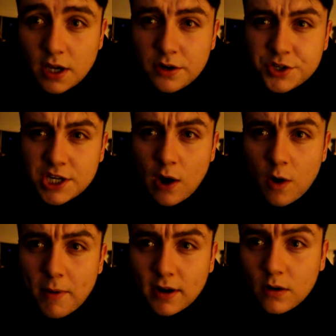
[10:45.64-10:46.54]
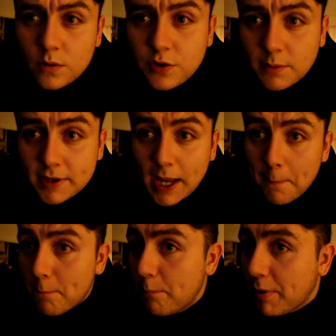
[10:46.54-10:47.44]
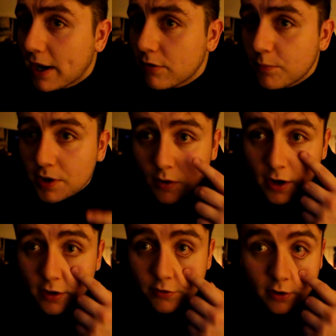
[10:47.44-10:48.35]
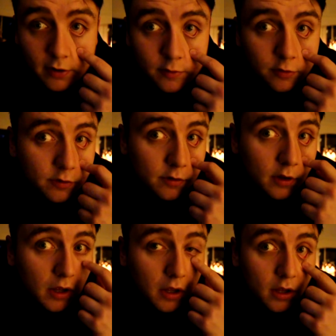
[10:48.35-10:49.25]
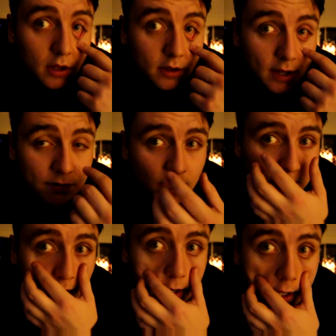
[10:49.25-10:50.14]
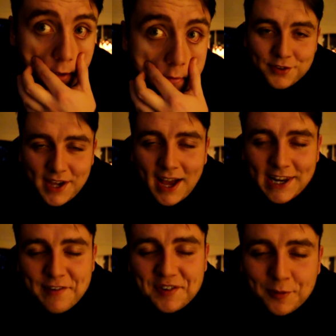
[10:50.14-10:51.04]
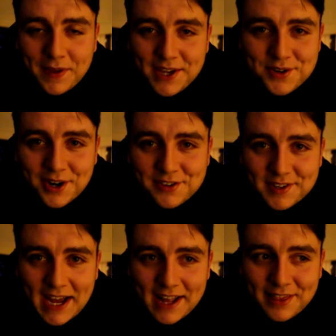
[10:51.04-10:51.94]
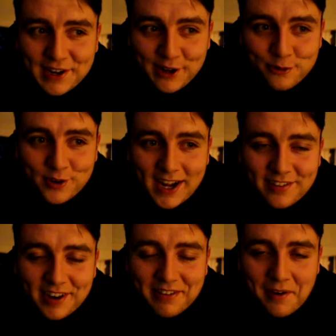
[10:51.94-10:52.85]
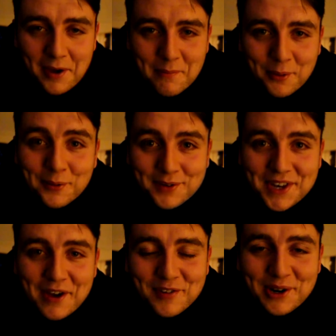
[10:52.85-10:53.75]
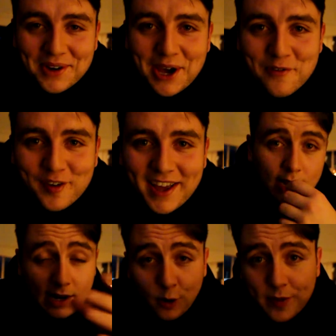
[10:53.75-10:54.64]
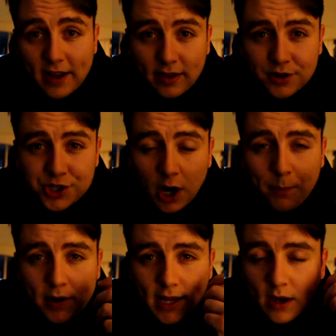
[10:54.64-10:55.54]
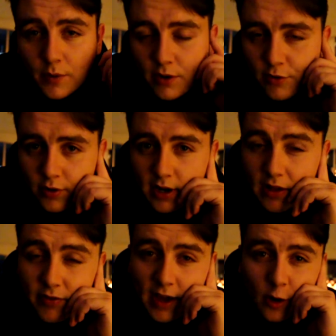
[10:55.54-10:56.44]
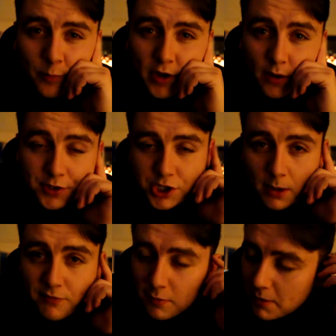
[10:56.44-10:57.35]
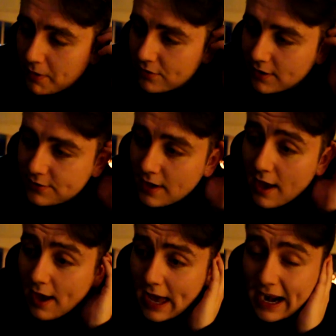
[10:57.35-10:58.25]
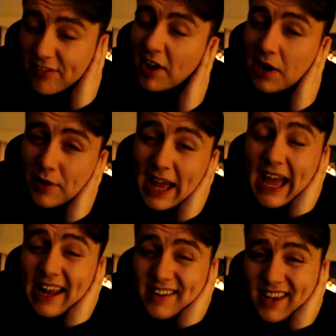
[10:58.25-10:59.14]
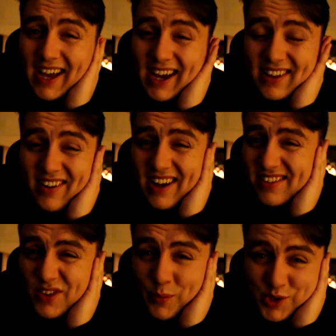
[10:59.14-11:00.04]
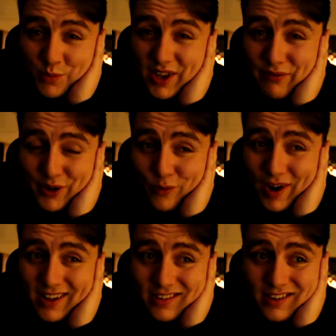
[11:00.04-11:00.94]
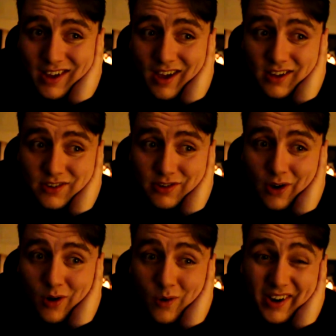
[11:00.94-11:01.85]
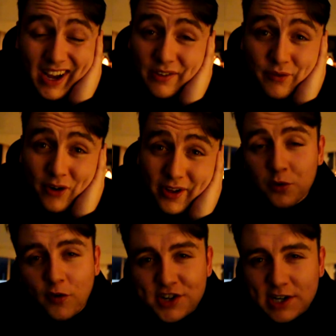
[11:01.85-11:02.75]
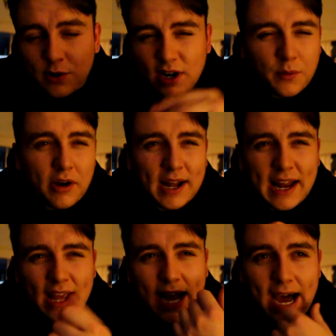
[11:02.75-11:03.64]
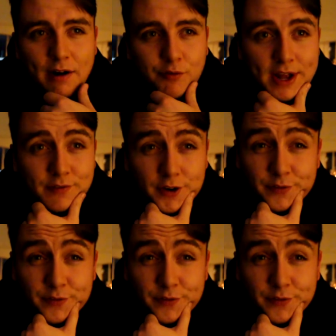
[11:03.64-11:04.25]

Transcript: out of the shower, man. It looks like I'm about to get battered. My eyes look just... they've seen better days. So yeah, I'll definitely update you guys on that the closer it gets to the time, but definitely look out for that. A little update to the shop idea when I was looking at setting up my own shop for my business. That's not going ahead. They're asking too much money for the rent, so I can't afford it. It was originally looking like we're going to get like half rent for the